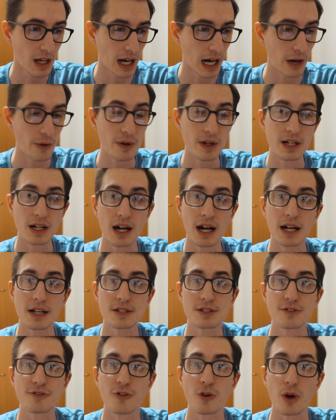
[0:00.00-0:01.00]
our
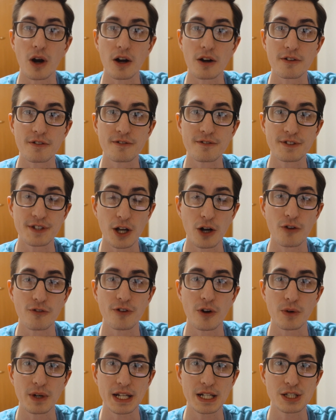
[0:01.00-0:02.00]
cost for our cell
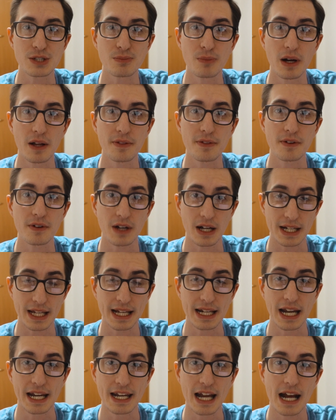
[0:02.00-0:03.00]
phone each month,
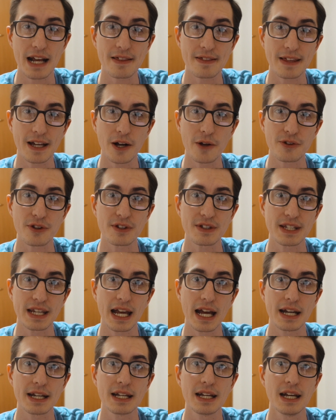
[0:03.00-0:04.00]
again at 9,000
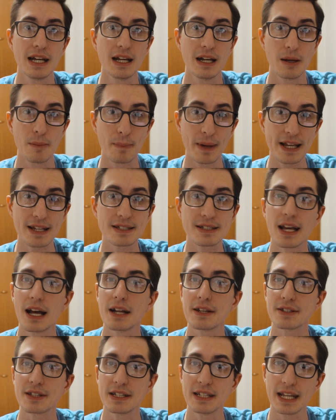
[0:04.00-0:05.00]
yen, based
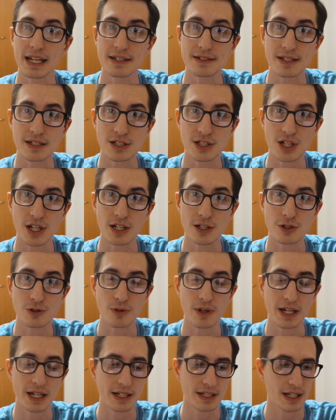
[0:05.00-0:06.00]
on today's exchange
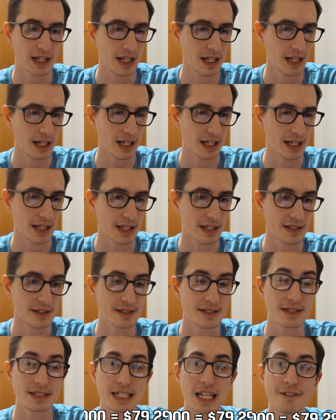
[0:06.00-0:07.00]
rate,
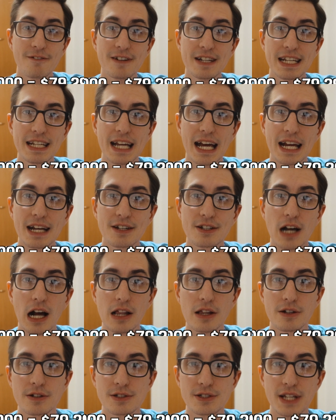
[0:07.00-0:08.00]
is
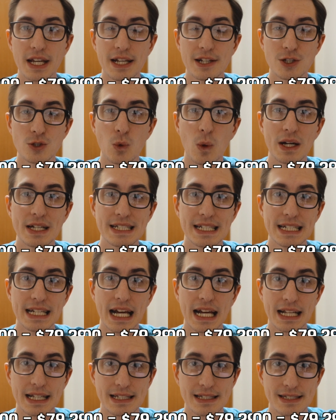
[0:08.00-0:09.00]

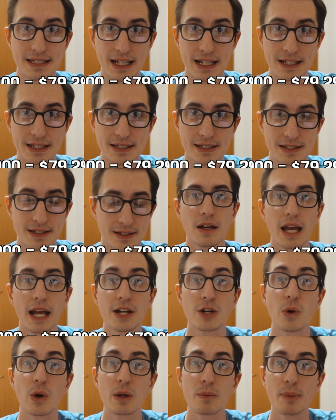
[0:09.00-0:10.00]
$79.29.
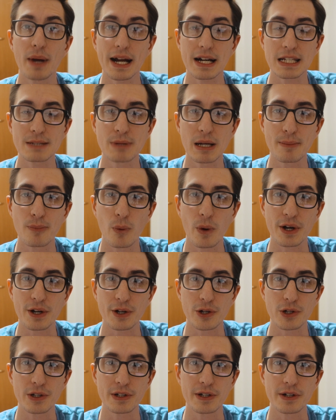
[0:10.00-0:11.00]
And going back to my point
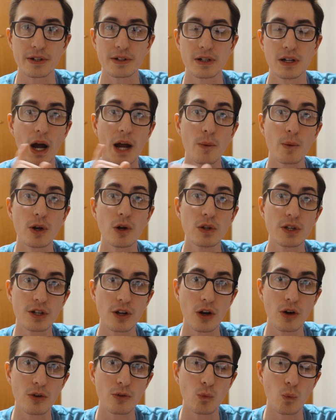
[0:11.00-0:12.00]
earlier, why we
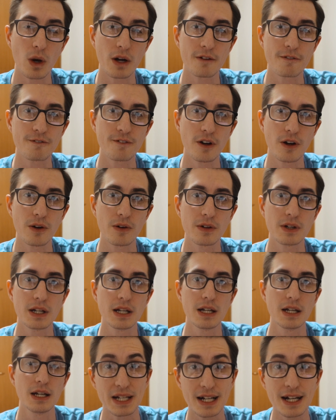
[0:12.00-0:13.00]
only own one phone,
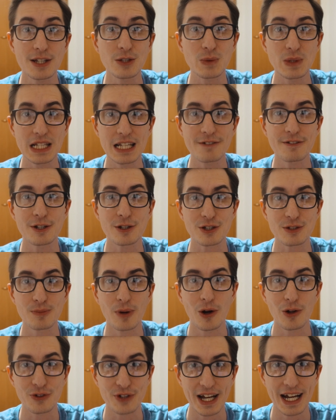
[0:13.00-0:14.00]
because we live in a
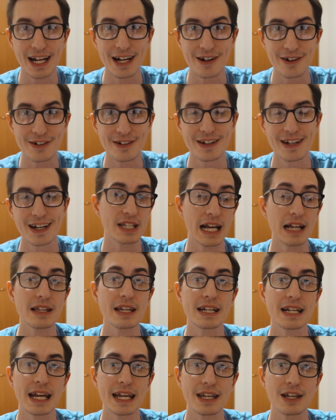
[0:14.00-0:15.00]
small town,
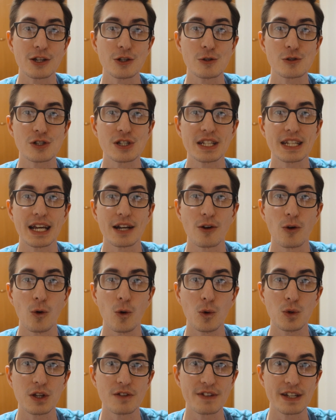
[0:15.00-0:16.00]
Kelly and I can usually get a
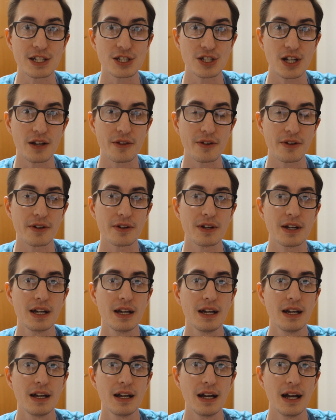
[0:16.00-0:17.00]
hold of each other
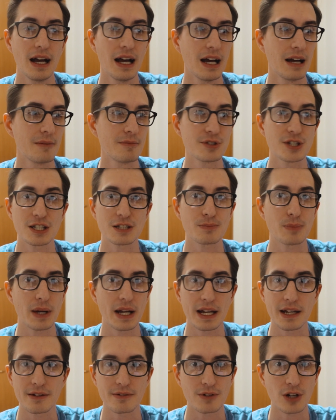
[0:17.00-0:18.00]
just
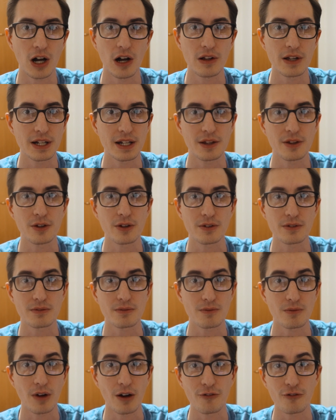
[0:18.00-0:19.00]
by calling either
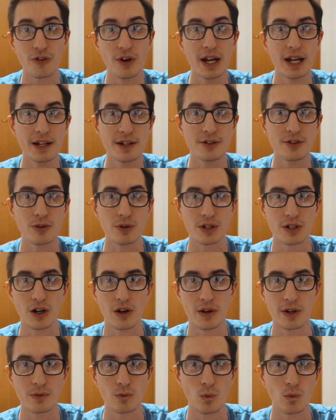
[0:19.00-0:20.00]
a friend or
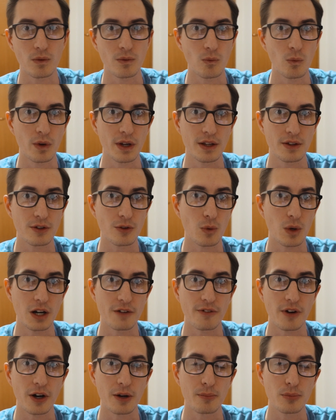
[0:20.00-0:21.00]
calling either one
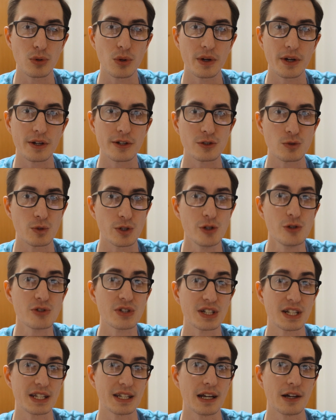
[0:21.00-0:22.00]
of our employers. We're
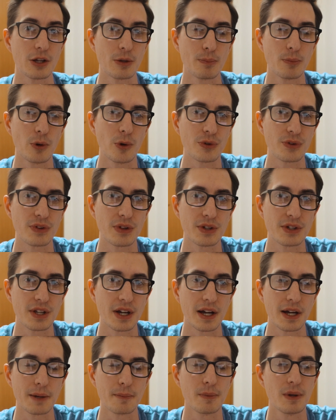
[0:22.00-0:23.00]
usually together most of the
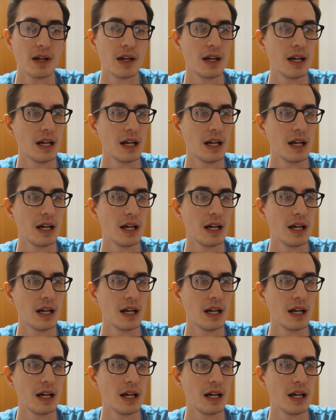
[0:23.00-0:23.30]
time.